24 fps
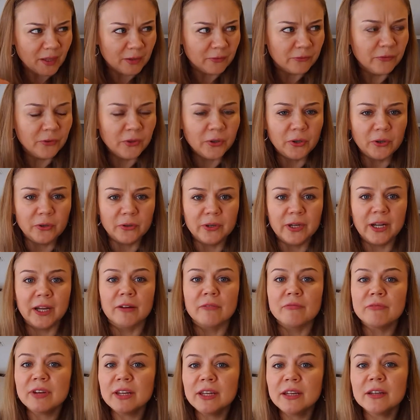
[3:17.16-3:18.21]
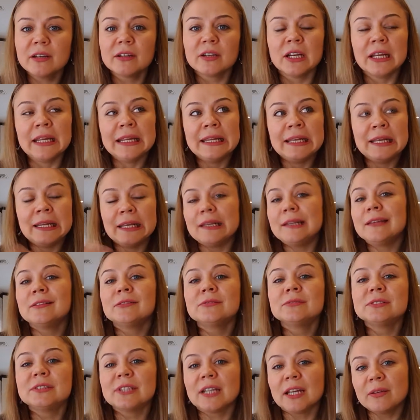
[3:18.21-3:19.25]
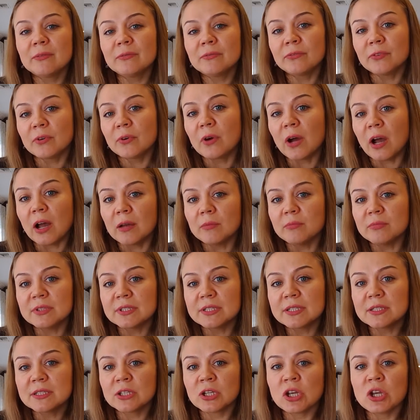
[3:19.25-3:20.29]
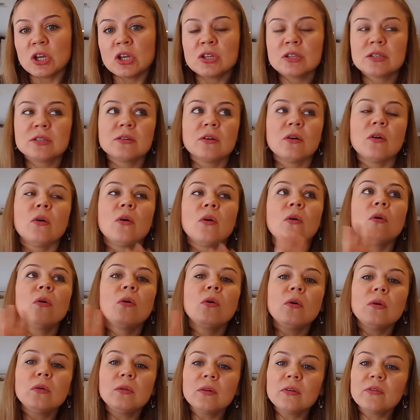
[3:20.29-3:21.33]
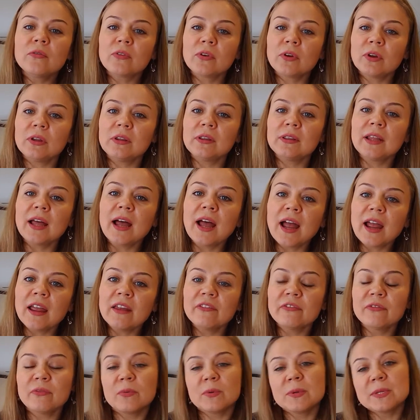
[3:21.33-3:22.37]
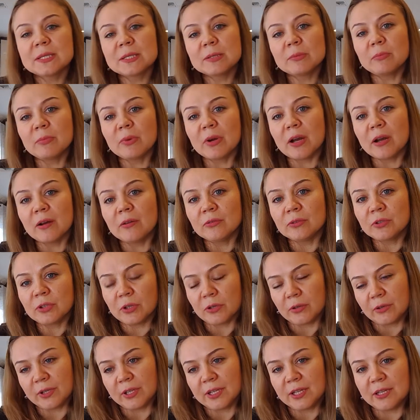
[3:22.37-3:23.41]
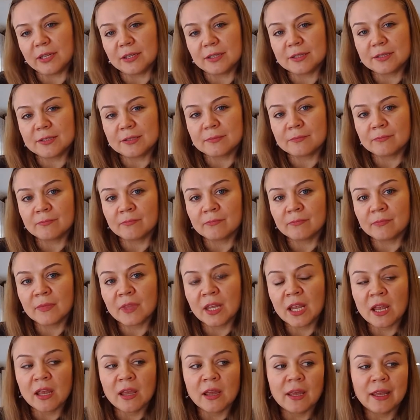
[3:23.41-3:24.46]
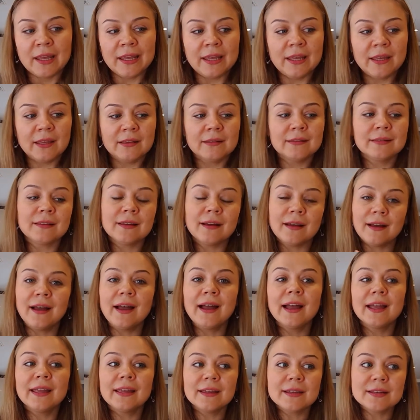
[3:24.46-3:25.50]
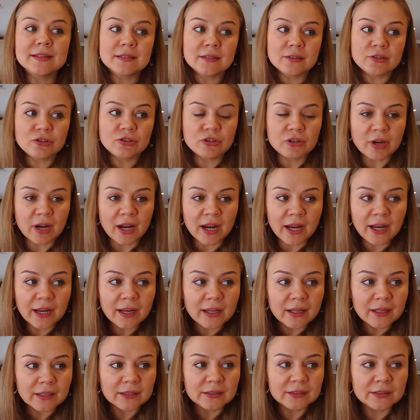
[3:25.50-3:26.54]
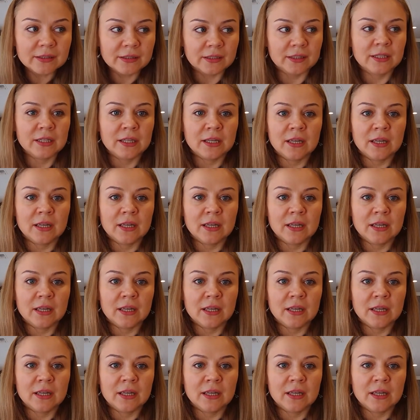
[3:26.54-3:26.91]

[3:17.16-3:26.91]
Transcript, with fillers: for her career, and no time for hobbies. So all of her life was about her kids. And I, as a child,